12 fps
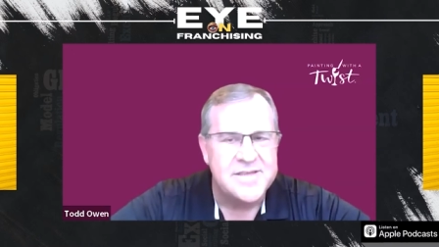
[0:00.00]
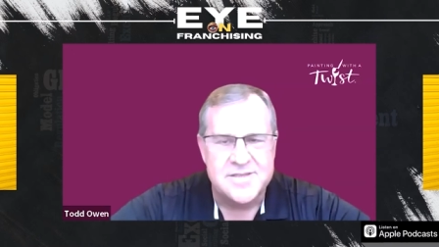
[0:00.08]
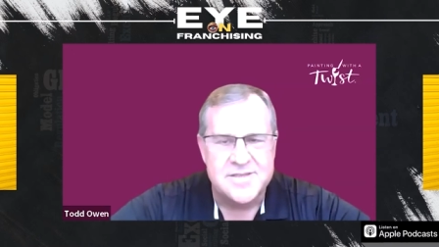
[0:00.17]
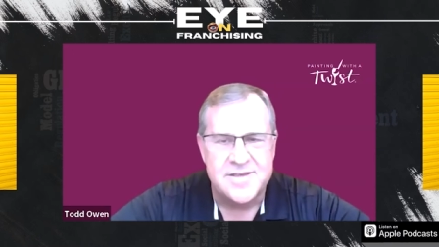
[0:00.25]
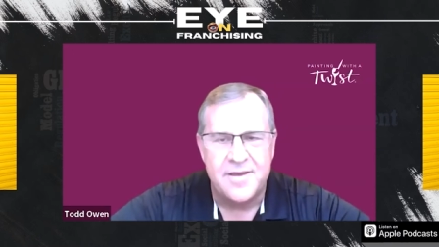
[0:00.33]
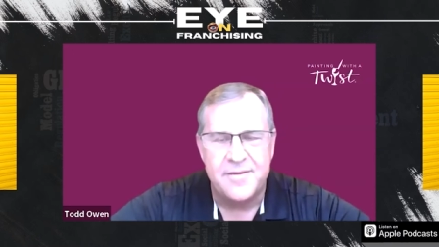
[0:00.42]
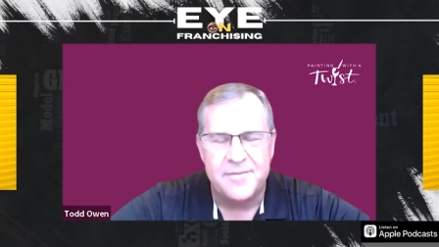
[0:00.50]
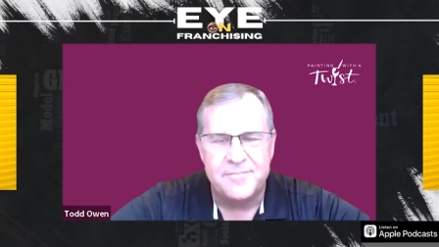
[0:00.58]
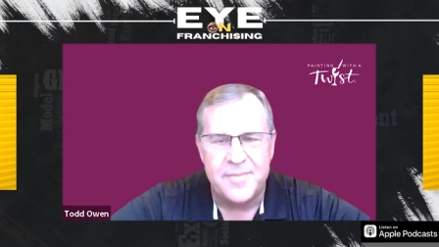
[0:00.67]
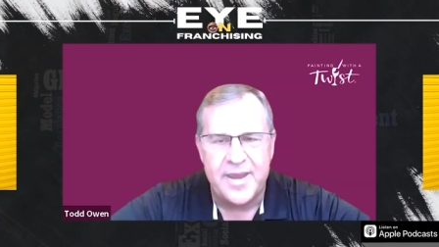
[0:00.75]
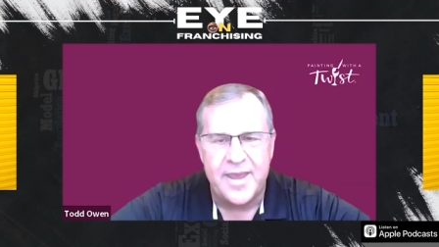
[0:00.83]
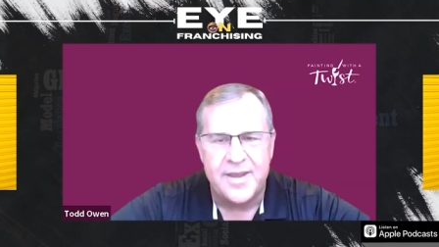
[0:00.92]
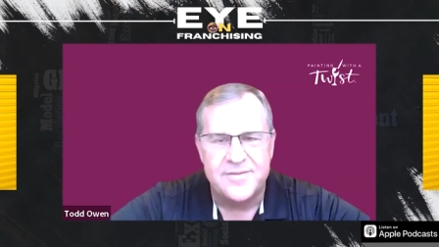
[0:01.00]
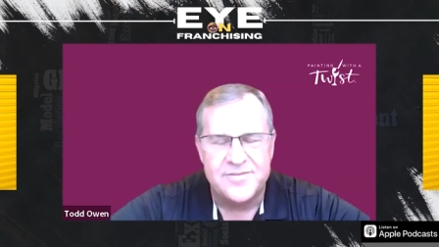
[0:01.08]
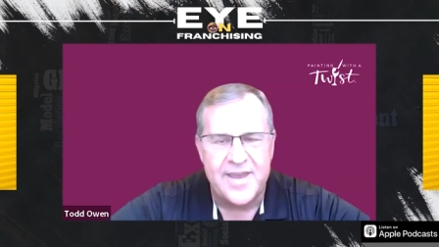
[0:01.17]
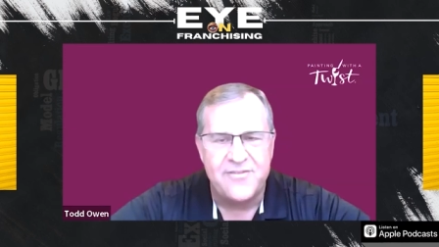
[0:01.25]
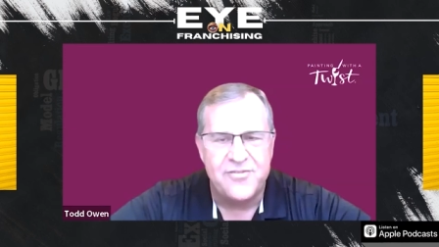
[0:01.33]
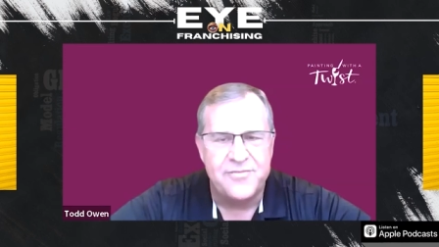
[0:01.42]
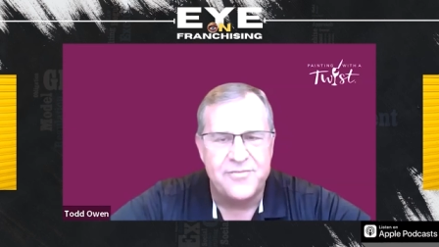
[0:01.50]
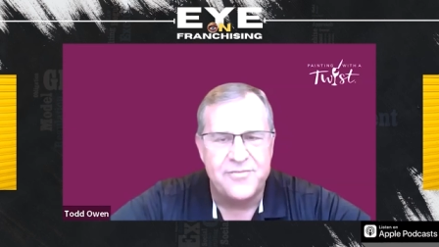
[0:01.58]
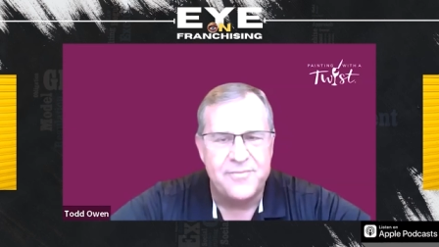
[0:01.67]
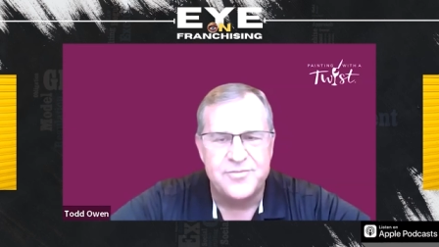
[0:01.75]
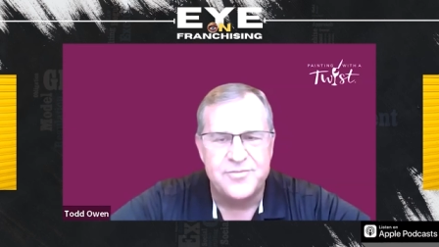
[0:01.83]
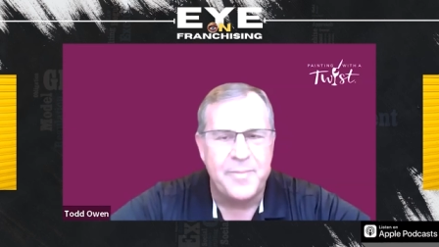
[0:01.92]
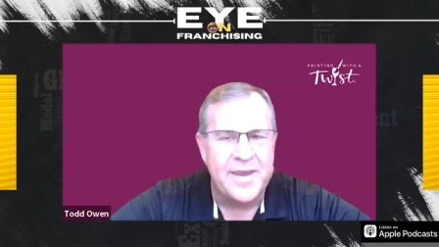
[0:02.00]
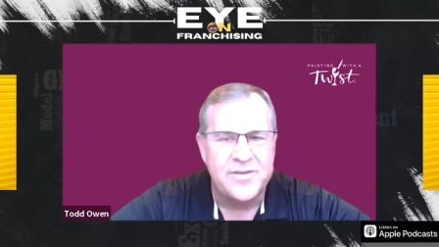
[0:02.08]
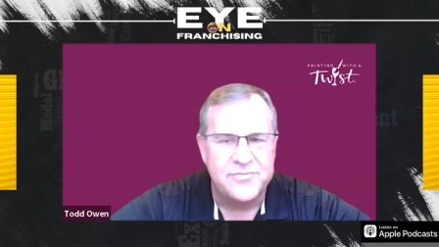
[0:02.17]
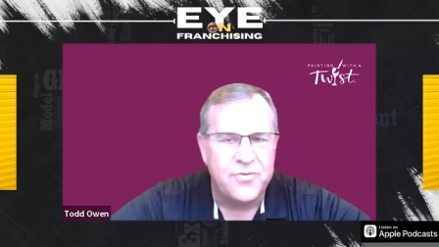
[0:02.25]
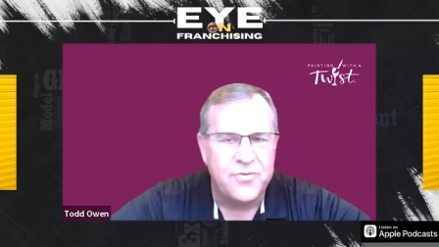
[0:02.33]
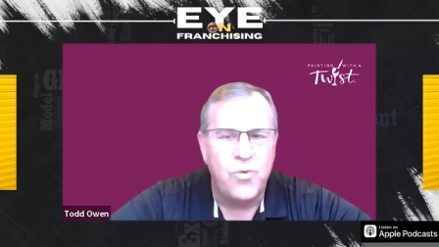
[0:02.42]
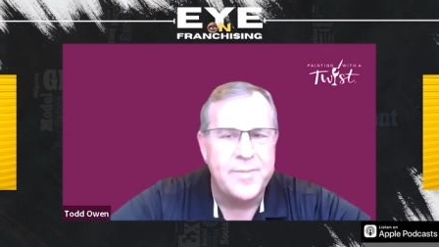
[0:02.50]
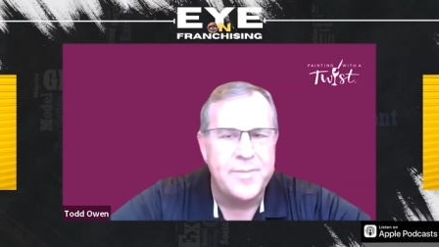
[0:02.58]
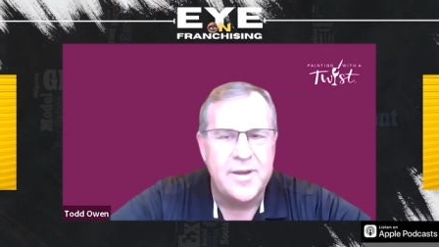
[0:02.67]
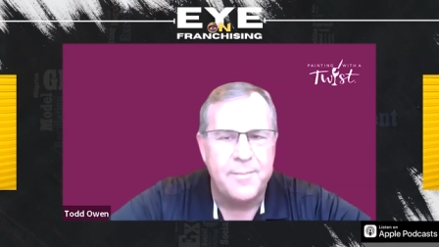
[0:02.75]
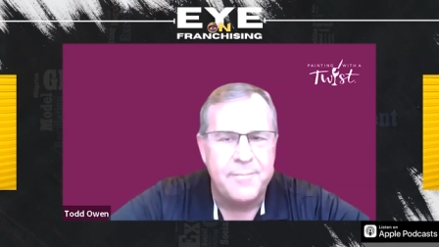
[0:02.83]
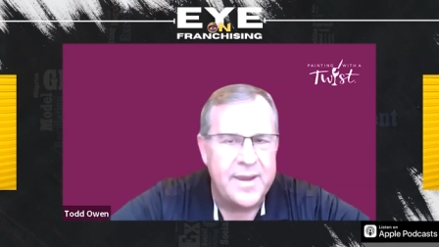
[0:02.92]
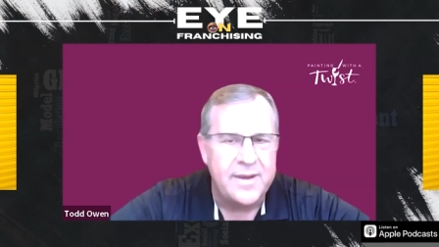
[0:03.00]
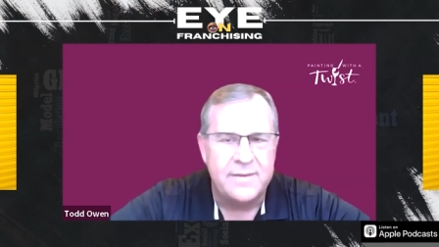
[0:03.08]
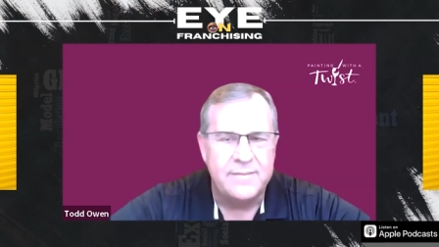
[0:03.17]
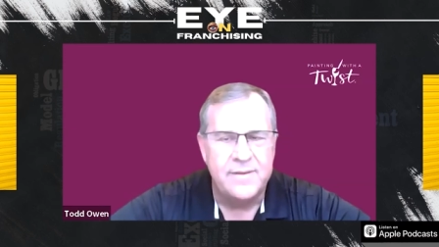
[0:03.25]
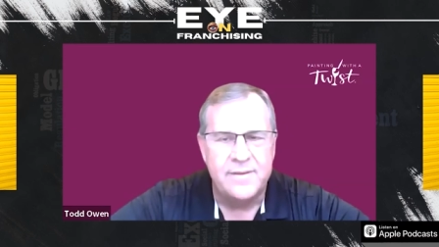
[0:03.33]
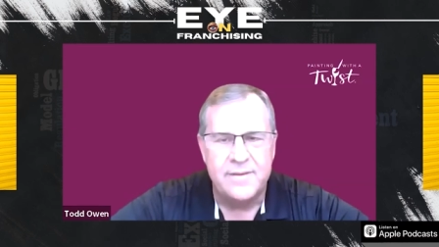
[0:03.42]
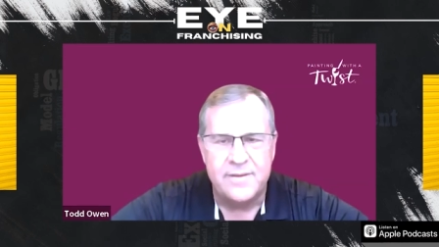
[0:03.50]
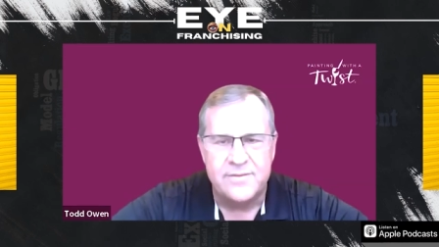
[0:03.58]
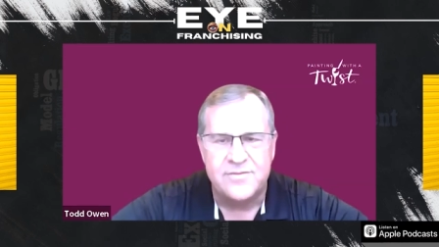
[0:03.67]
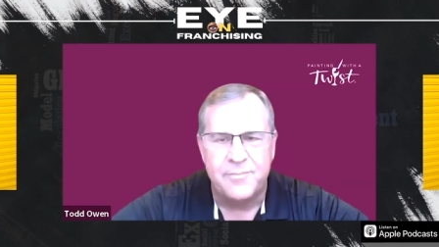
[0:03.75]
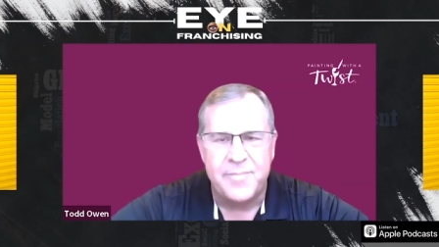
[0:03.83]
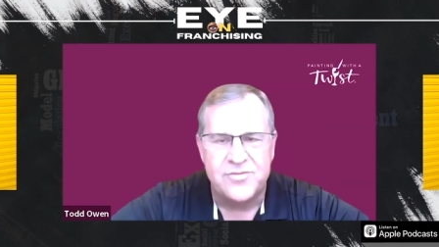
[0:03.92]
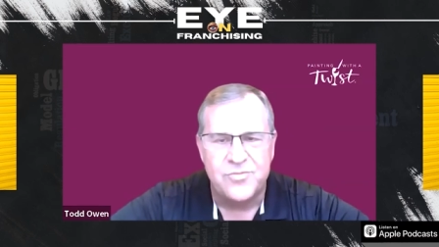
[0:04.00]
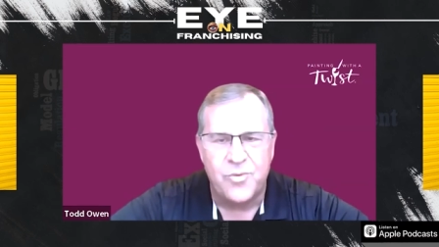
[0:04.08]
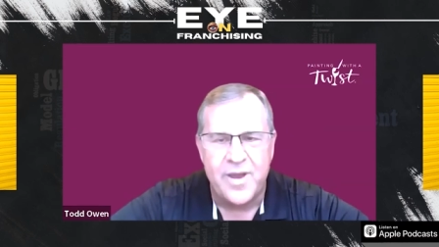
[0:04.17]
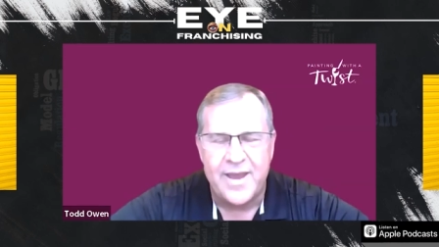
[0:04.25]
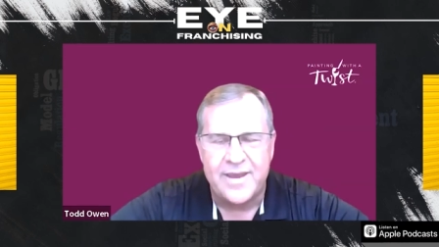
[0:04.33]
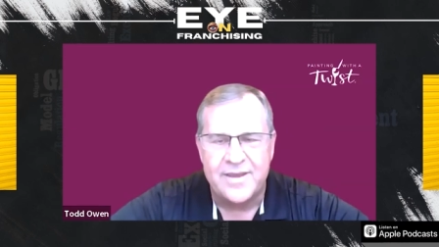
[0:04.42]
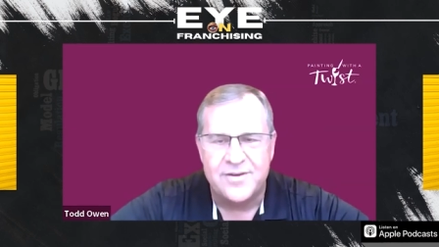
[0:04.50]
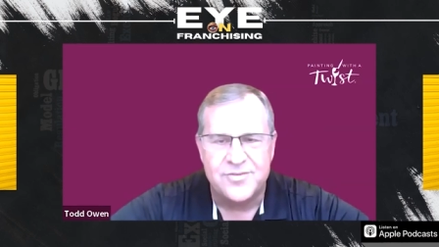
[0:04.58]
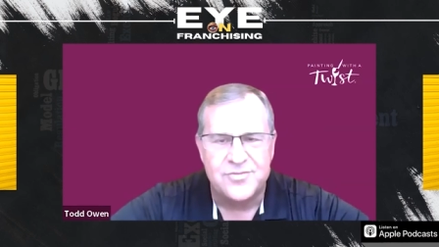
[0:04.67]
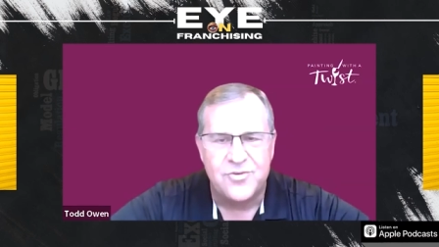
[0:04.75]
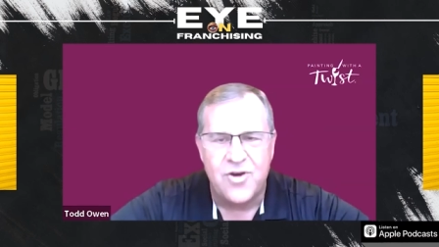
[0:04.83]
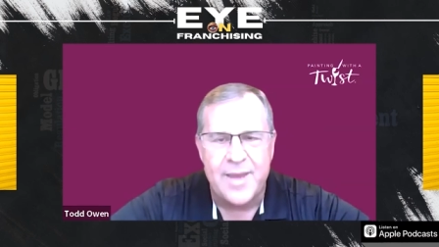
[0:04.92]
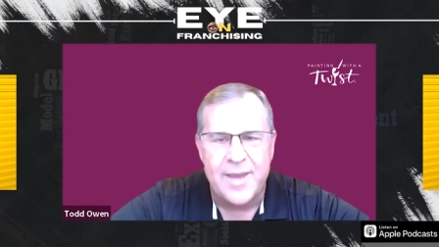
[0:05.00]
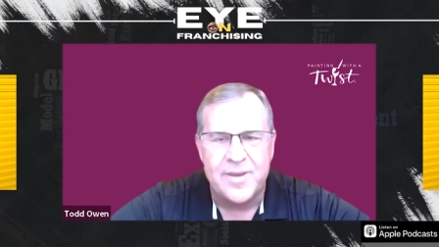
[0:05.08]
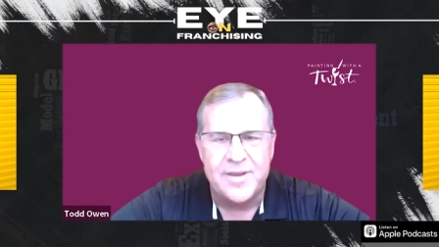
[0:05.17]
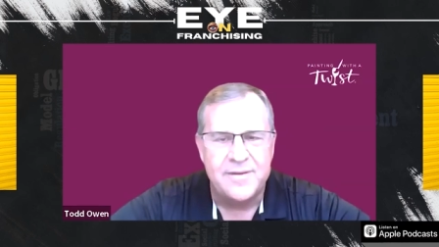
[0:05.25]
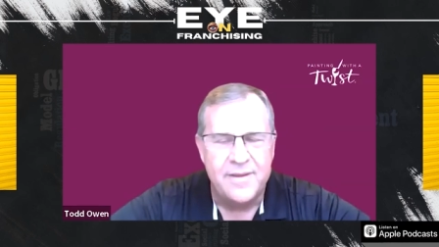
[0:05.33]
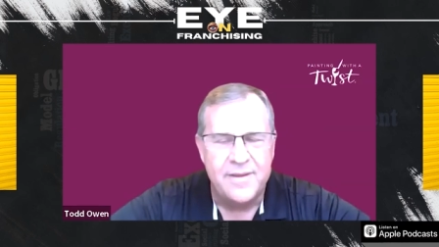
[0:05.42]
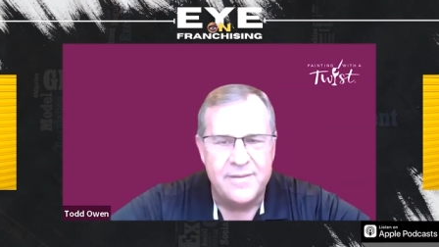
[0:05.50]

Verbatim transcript: It's a, again, safe space for women to meet is the best way I can describe it.